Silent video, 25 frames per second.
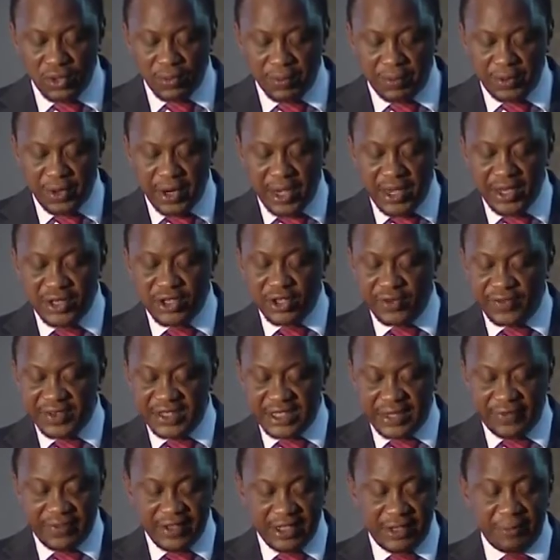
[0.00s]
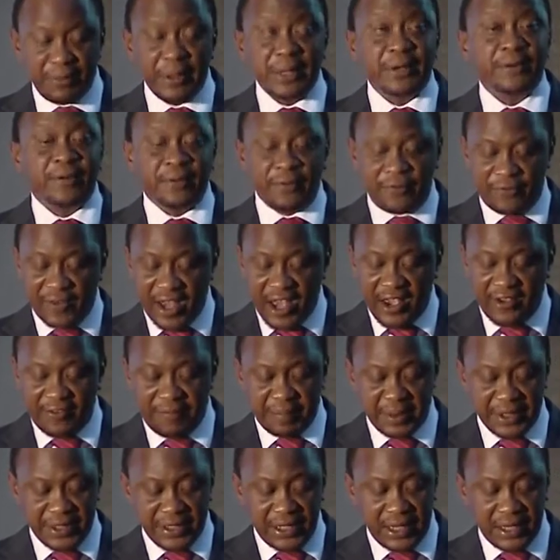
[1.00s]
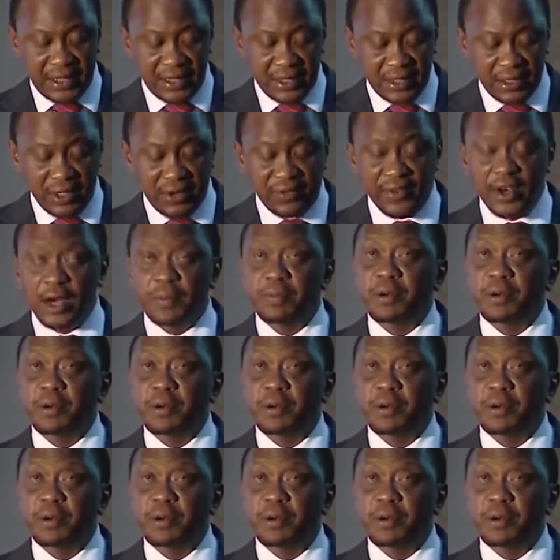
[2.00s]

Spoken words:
comprise over 75% of our